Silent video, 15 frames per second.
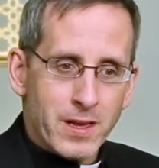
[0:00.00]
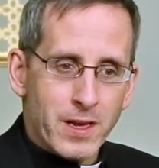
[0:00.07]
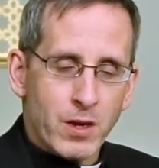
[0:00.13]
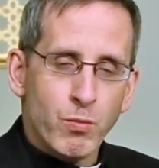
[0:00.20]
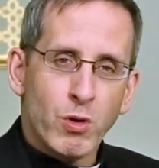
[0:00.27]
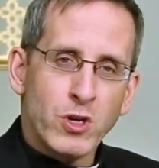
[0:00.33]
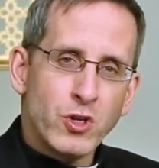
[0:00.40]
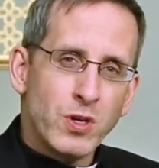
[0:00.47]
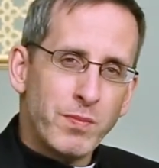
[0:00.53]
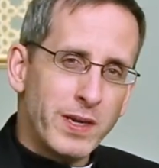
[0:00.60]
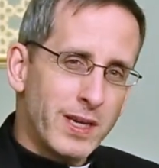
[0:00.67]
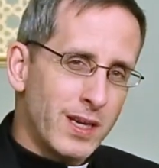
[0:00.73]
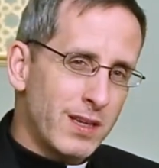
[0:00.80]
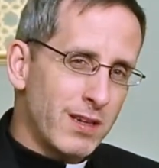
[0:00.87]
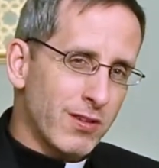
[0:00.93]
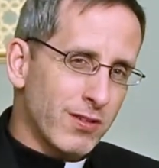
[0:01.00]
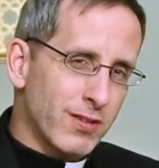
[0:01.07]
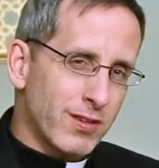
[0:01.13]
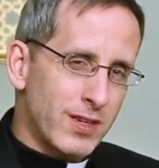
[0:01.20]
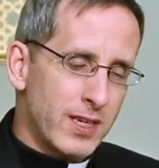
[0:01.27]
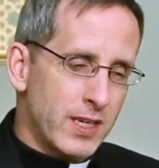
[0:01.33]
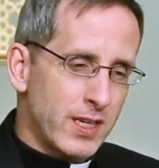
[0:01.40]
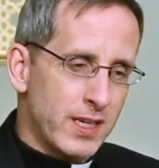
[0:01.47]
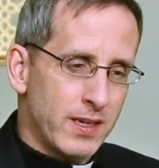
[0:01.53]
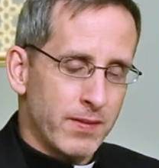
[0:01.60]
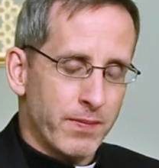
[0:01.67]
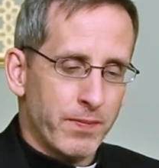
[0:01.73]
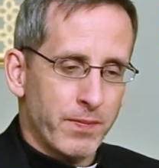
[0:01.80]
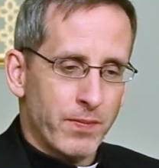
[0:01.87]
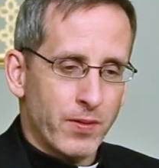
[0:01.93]
And once you begin to see,
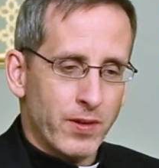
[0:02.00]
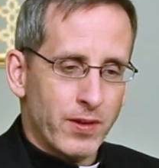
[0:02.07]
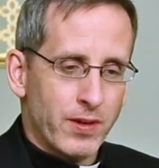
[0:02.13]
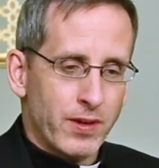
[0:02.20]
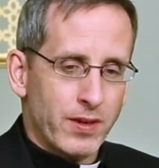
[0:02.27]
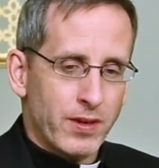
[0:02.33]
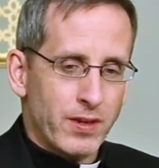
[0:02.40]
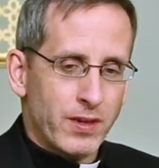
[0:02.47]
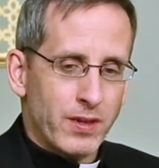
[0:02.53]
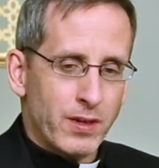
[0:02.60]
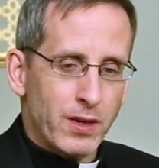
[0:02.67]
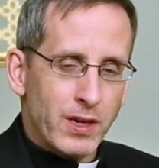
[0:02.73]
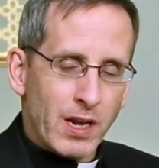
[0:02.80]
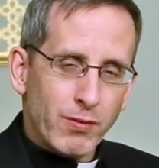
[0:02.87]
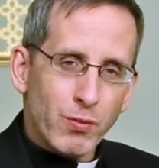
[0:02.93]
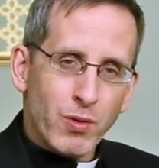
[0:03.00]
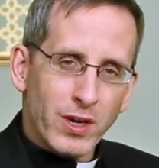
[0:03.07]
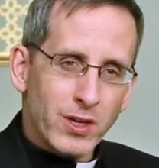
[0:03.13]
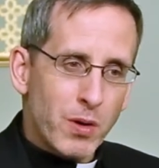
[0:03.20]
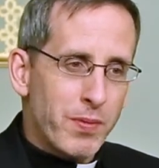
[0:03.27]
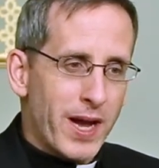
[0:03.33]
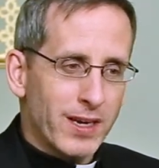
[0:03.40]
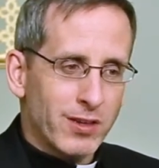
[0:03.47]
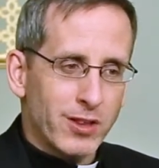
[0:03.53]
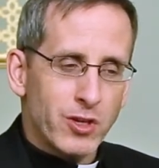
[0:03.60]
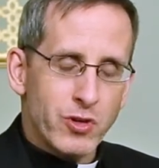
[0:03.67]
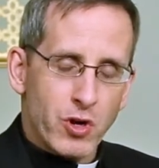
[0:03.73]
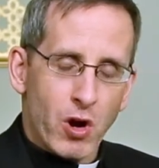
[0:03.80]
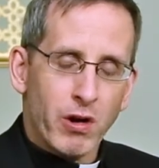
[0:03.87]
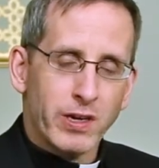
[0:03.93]
you never want to go back to the
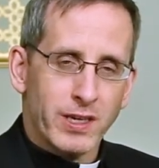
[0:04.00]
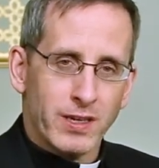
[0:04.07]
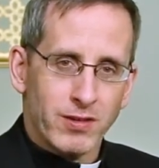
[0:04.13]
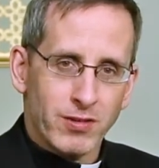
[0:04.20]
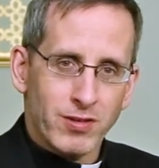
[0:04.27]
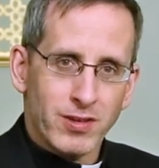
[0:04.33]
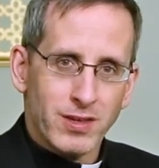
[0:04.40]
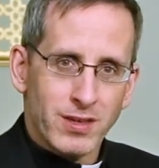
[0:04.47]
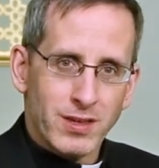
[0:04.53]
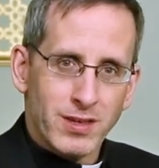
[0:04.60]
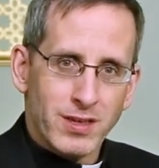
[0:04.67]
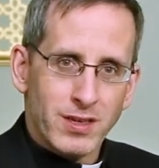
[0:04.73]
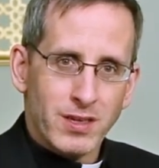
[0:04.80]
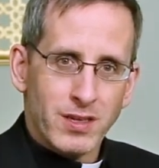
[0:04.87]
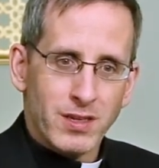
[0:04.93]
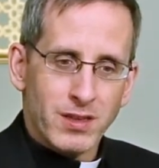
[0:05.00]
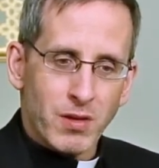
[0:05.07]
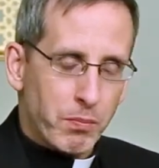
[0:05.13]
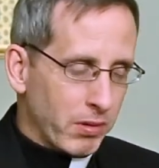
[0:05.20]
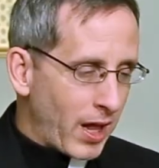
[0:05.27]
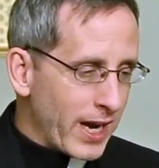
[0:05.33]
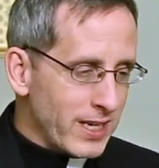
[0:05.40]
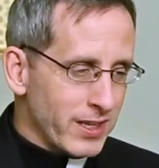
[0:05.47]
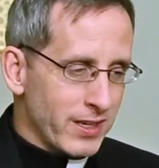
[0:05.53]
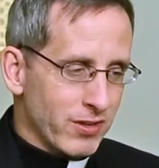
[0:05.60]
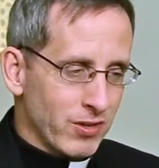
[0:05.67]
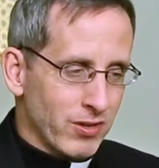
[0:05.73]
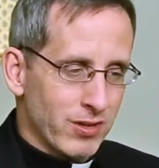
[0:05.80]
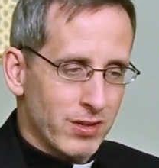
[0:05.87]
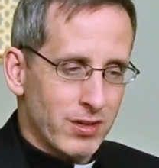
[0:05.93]
darkness, the
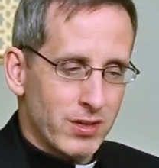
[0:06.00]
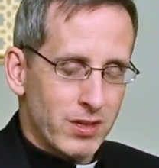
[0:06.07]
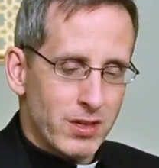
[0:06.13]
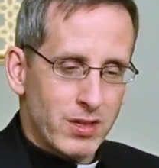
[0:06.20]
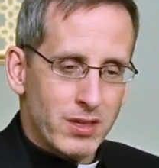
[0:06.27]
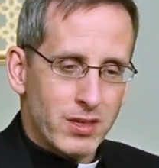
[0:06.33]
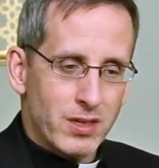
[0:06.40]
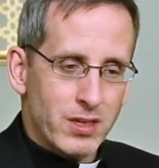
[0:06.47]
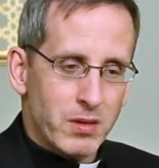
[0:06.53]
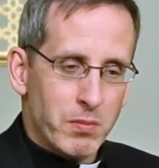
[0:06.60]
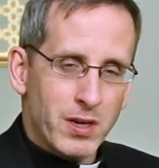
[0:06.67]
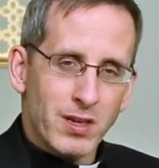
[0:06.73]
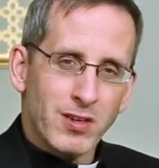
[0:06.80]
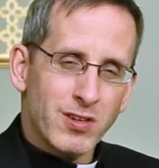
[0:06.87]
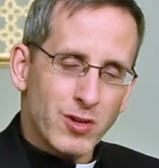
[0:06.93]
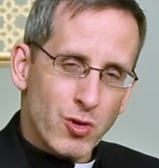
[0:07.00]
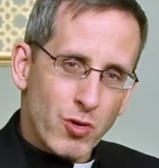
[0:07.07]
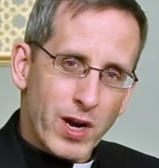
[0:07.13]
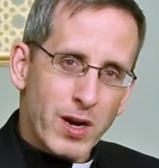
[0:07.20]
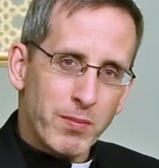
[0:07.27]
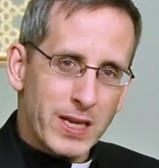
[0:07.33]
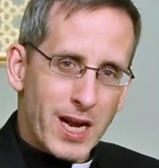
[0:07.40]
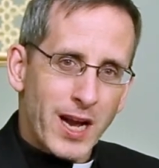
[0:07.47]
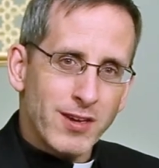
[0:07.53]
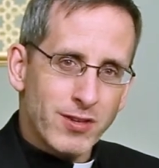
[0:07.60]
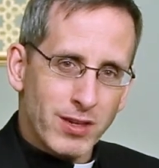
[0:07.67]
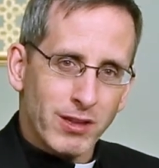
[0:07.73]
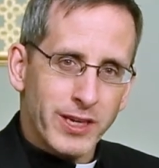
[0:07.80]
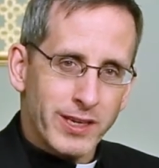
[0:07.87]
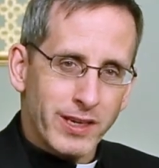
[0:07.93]
blindness, because it's incredibly
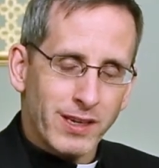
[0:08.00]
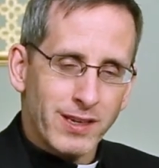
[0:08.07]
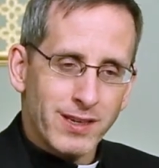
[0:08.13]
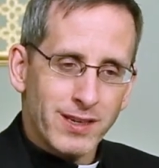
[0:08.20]
isolating.